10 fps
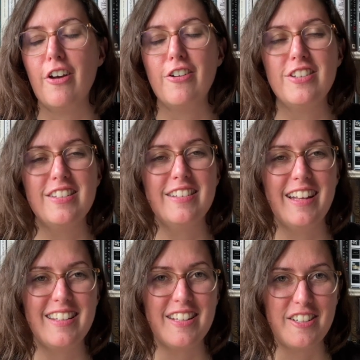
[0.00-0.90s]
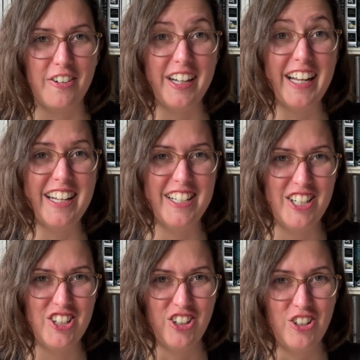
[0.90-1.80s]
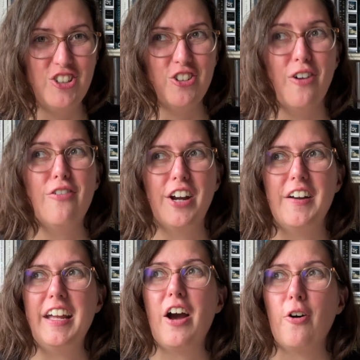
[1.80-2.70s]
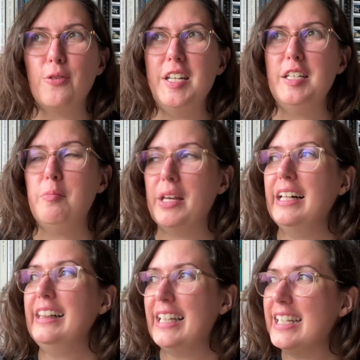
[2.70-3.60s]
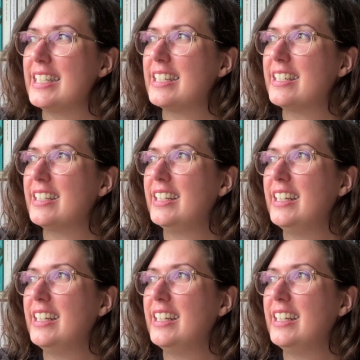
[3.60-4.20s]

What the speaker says: unnecessary addition to a very already big list,